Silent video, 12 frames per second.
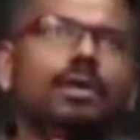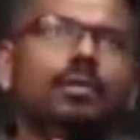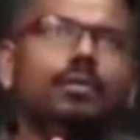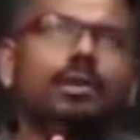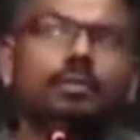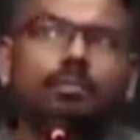
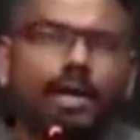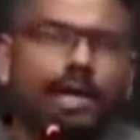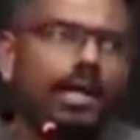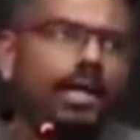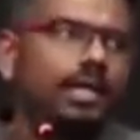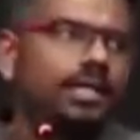But by
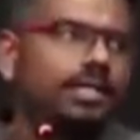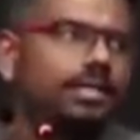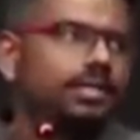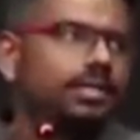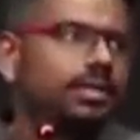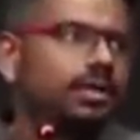and
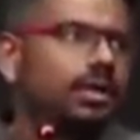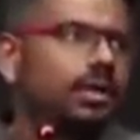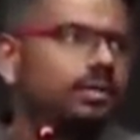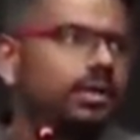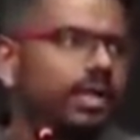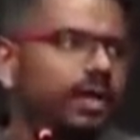large, on
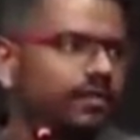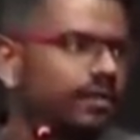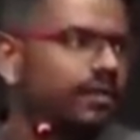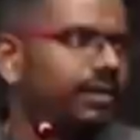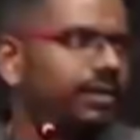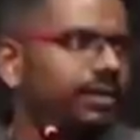the left,
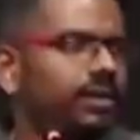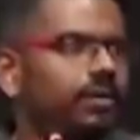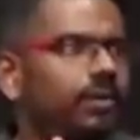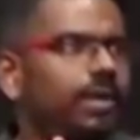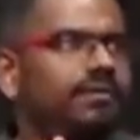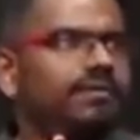
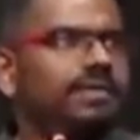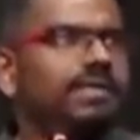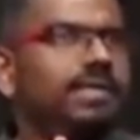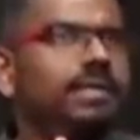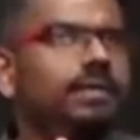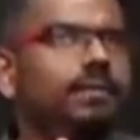what I've
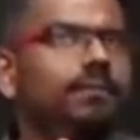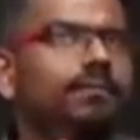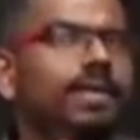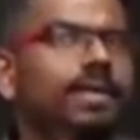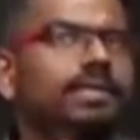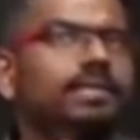seen
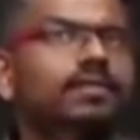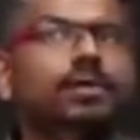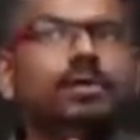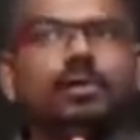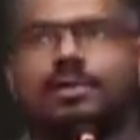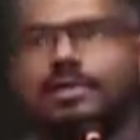is if you
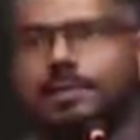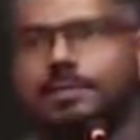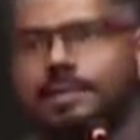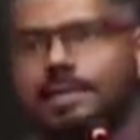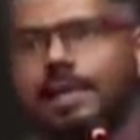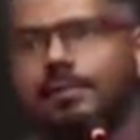don't
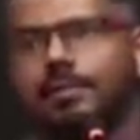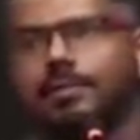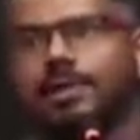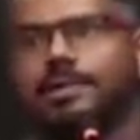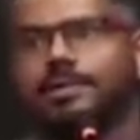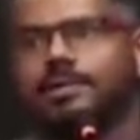subscribe to
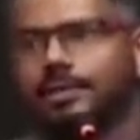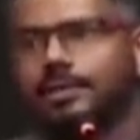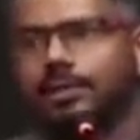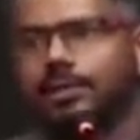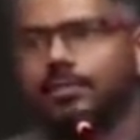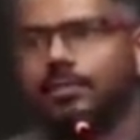my
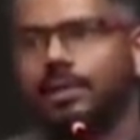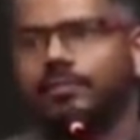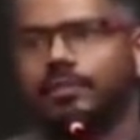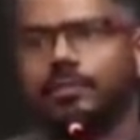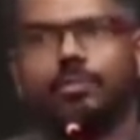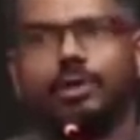circle or my
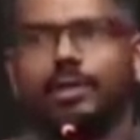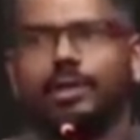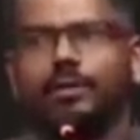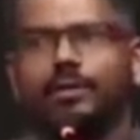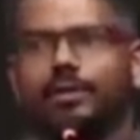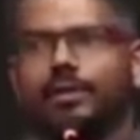viewpoint,
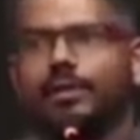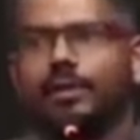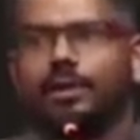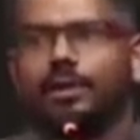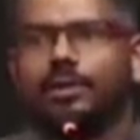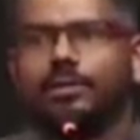
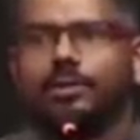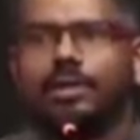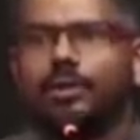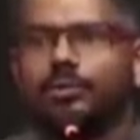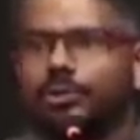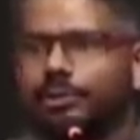you're
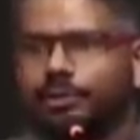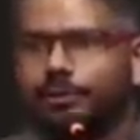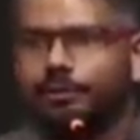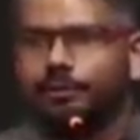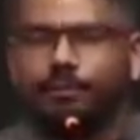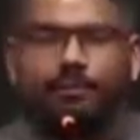out.
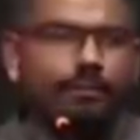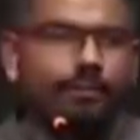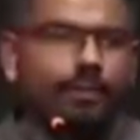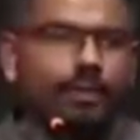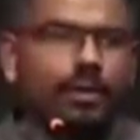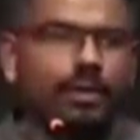
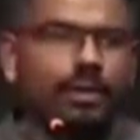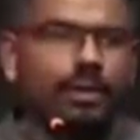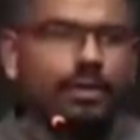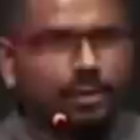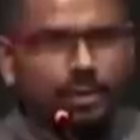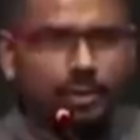
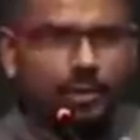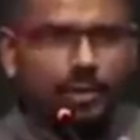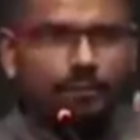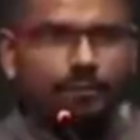Okay?